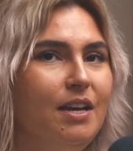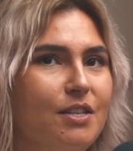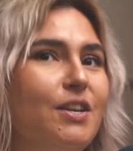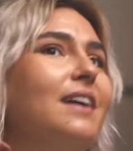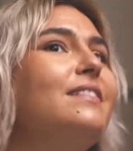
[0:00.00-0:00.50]

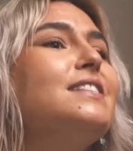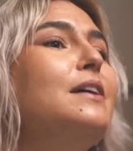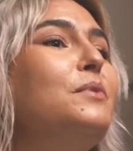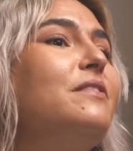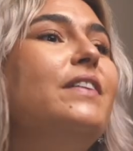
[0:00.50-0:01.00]
So like the
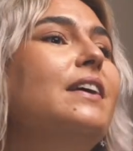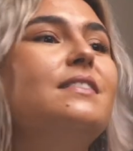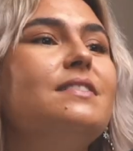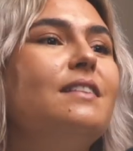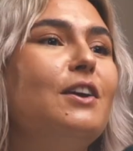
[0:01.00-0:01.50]
same with
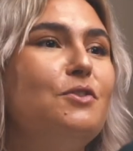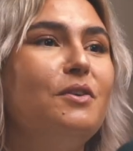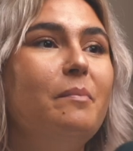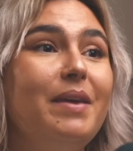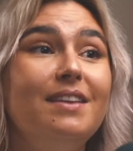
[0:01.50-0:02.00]
feet, like you
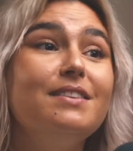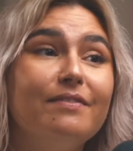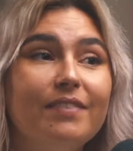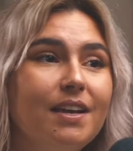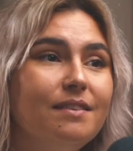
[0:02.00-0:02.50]
can be into
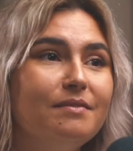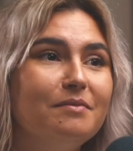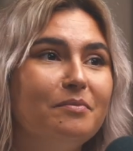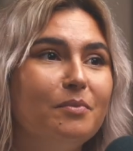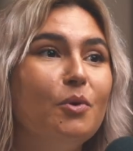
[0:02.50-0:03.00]
feet
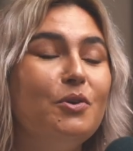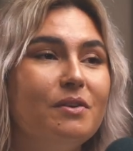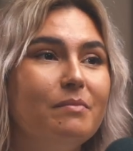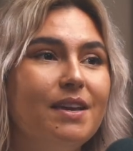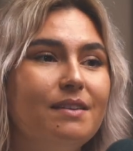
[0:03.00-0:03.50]
or you
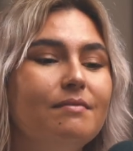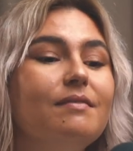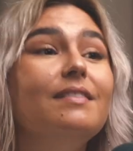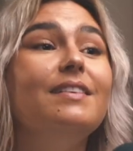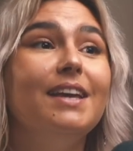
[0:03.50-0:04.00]
can be
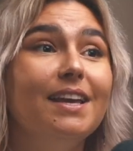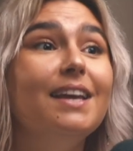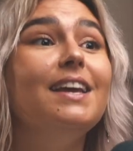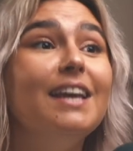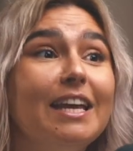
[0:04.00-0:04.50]

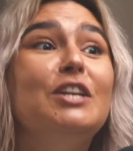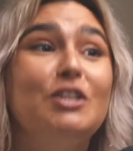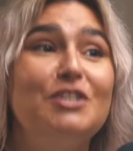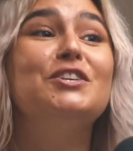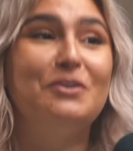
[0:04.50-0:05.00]
into